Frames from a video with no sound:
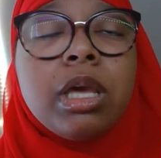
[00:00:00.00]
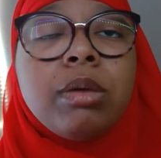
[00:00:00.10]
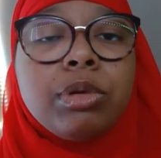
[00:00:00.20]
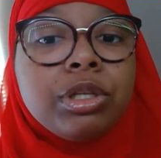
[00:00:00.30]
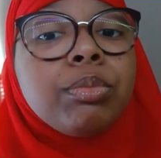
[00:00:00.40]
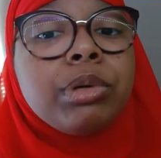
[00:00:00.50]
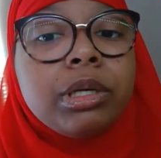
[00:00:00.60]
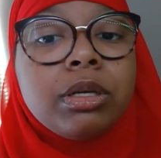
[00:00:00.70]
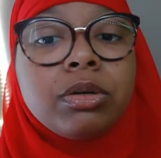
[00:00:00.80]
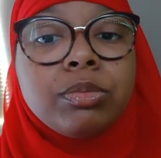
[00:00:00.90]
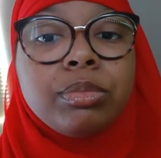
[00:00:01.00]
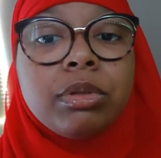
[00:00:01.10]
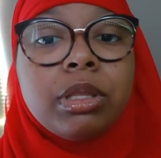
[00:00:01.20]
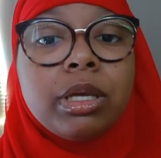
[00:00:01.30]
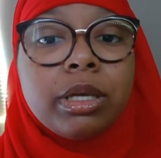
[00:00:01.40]
But it's a pretty dope
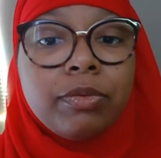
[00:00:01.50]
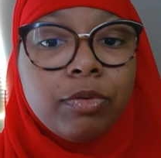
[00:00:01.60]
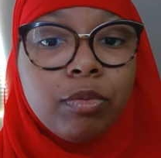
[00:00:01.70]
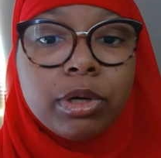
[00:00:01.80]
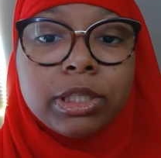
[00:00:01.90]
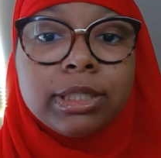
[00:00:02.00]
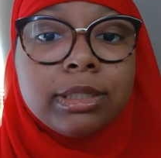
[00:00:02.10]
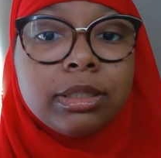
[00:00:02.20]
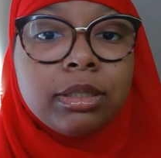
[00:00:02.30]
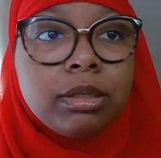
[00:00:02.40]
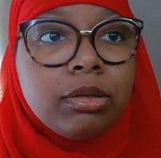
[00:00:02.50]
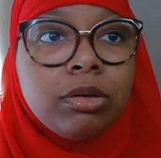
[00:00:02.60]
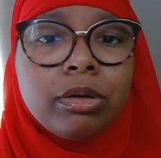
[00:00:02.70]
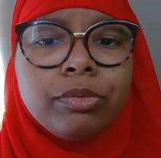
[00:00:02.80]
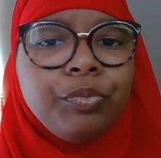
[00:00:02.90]
thing if you want to just, you
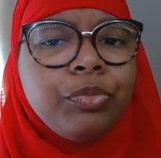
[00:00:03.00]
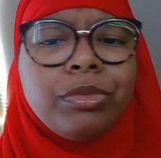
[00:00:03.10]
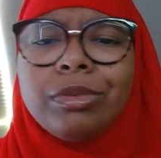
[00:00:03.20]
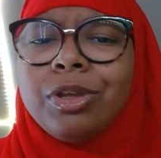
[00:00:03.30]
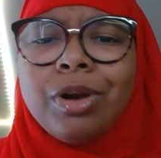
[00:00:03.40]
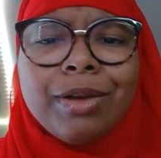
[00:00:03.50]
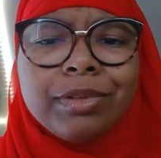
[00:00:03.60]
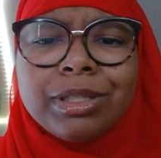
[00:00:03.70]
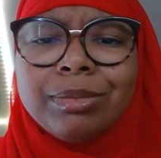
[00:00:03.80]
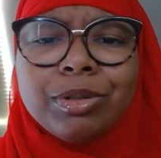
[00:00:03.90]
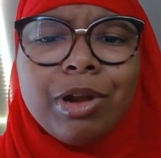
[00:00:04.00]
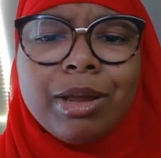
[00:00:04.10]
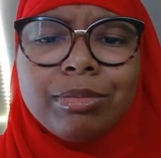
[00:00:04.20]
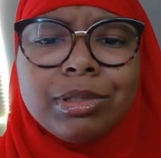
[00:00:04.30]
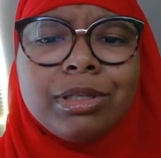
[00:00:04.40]
know, you don't have to
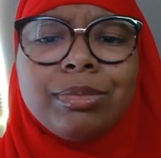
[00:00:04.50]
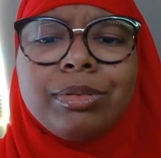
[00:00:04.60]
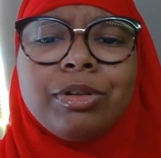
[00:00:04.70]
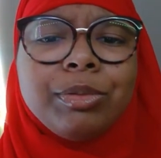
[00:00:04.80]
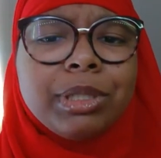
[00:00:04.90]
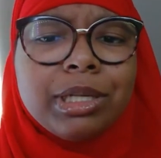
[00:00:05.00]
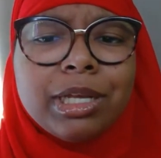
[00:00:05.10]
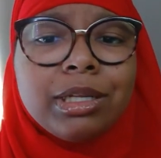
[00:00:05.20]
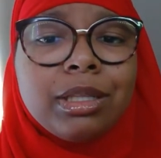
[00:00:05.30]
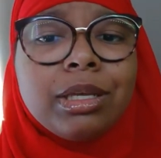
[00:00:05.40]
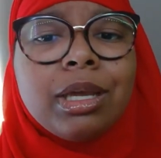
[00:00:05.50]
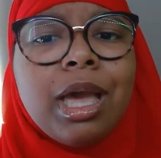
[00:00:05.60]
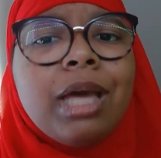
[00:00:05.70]
subscription to anything.